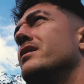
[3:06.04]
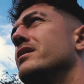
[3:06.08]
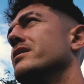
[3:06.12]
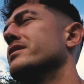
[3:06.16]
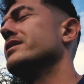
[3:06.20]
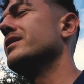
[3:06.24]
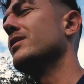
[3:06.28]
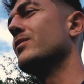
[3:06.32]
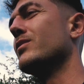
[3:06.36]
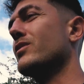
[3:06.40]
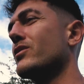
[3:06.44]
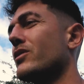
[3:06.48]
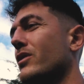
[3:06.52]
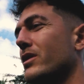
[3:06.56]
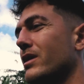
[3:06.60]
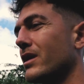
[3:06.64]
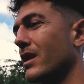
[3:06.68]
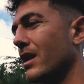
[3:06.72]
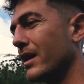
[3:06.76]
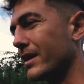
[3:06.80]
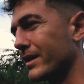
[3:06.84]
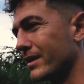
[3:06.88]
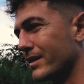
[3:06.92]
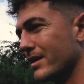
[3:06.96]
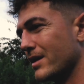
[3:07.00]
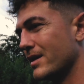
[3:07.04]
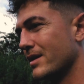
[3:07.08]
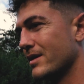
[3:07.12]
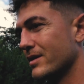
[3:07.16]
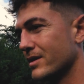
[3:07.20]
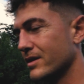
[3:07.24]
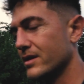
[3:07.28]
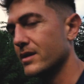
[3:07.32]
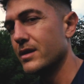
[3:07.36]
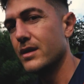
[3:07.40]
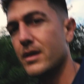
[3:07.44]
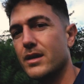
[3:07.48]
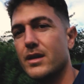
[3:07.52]
Yeah, we're not going to
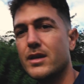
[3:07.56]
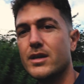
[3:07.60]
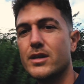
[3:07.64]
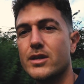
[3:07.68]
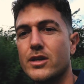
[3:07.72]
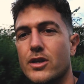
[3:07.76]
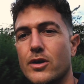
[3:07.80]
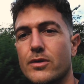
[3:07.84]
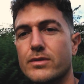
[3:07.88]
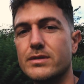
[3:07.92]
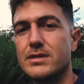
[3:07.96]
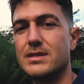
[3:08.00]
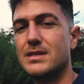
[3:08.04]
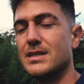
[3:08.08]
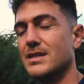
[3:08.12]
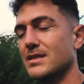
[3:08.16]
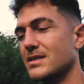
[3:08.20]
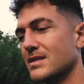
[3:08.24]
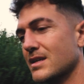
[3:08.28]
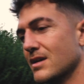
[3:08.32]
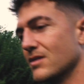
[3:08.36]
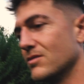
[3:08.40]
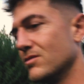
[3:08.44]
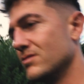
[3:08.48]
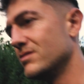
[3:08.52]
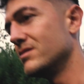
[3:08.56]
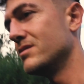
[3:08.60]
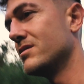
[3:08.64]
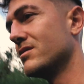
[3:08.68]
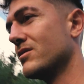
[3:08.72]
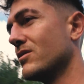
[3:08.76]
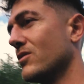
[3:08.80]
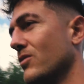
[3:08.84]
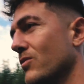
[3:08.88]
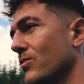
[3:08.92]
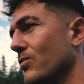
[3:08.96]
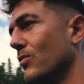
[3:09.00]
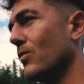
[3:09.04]
go into detail
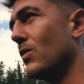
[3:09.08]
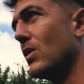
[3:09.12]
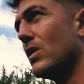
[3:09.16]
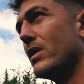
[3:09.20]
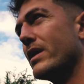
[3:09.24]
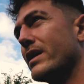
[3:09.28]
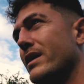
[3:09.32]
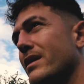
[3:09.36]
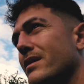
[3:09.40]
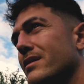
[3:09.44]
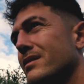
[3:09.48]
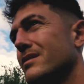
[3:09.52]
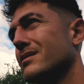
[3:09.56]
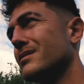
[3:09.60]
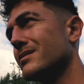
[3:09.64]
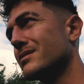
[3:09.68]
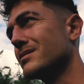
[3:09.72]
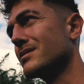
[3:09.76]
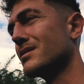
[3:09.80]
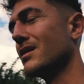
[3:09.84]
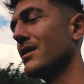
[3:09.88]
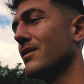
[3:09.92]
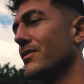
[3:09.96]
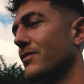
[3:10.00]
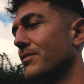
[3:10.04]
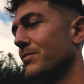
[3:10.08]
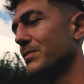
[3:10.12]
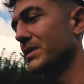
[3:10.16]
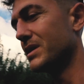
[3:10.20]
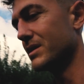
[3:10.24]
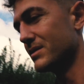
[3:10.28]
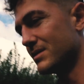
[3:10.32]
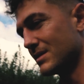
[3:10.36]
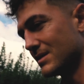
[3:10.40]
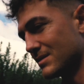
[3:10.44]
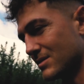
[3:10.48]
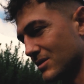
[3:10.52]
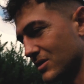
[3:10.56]
on why and stuff,
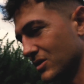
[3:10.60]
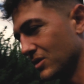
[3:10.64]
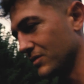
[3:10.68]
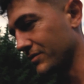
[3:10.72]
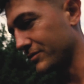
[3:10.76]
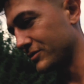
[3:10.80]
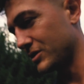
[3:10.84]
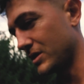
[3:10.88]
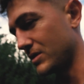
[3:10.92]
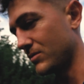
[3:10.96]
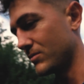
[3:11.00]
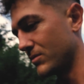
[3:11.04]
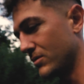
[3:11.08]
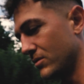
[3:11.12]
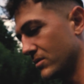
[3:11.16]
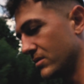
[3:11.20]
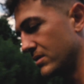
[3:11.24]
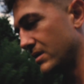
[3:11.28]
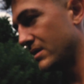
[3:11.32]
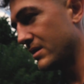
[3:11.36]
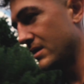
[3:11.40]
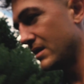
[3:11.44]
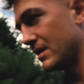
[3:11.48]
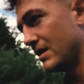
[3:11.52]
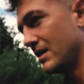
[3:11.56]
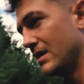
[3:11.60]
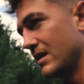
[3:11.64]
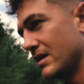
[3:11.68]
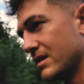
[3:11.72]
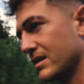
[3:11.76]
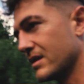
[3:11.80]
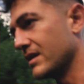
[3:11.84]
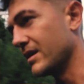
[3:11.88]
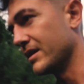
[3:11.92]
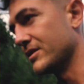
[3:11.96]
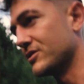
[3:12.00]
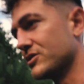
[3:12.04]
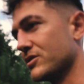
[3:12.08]
because it's a golf channel, not
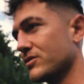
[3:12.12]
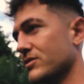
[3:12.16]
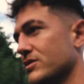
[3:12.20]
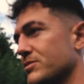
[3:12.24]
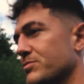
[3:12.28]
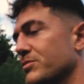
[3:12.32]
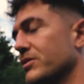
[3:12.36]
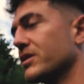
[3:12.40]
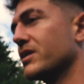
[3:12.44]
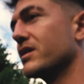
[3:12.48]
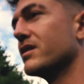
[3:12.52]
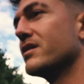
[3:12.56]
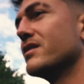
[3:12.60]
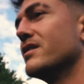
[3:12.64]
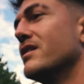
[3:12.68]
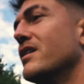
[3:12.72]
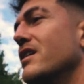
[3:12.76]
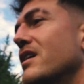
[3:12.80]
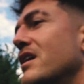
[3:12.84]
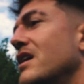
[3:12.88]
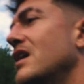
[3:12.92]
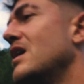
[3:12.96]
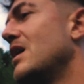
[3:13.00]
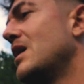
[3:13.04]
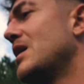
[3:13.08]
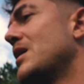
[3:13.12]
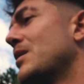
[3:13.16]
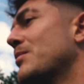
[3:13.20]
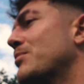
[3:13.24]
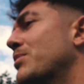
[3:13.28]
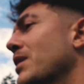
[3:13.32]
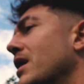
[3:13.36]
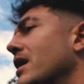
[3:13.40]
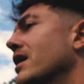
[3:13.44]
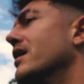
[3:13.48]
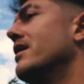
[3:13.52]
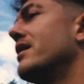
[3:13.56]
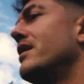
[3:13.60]
like Jerry Springer.
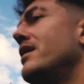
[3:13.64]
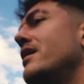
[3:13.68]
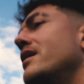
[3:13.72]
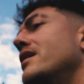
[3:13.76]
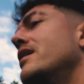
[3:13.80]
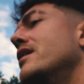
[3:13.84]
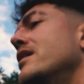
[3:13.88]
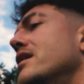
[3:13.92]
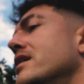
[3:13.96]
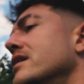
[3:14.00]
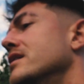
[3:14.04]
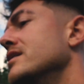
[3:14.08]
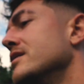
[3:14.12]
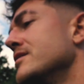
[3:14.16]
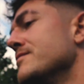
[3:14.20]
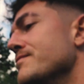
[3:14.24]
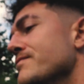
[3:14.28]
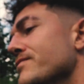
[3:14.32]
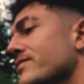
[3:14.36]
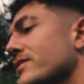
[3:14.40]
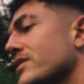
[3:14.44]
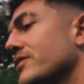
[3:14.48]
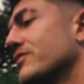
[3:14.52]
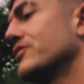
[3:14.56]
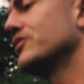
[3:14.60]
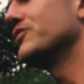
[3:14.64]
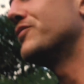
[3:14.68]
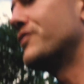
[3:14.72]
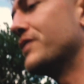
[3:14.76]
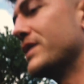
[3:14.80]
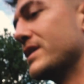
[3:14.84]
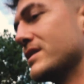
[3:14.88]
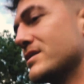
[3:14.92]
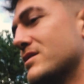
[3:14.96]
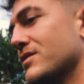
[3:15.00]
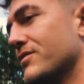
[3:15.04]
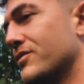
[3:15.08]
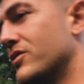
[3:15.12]
But a few
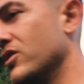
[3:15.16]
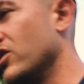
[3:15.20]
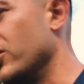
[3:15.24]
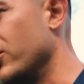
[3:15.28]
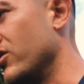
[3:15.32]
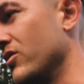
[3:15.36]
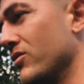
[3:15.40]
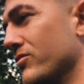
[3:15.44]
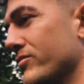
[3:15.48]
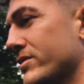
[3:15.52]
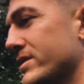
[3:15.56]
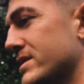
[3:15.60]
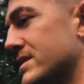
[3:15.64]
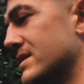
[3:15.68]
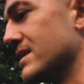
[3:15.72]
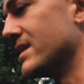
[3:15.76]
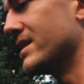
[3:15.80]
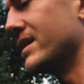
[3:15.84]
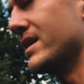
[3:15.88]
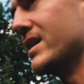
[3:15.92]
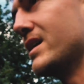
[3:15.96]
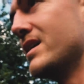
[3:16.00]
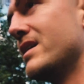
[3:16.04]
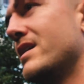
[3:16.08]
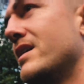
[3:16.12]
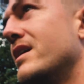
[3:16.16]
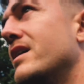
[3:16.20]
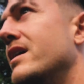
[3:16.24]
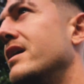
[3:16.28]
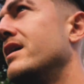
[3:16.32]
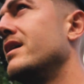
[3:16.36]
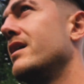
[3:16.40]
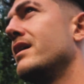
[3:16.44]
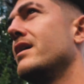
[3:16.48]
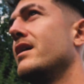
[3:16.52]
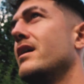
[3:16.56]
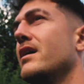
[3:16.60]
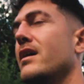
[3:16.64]
things that have gone on recently
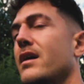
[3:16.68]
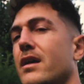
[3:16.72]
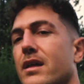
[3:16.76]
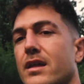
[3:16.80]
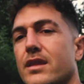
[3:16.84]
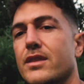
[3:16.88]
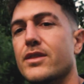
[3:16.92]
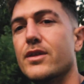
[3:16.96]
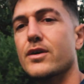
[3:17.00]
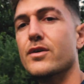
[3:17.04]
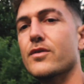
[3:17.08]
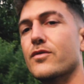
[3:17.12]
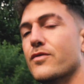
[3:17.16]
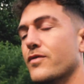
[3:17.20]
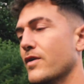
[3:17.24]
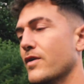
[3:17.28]
that have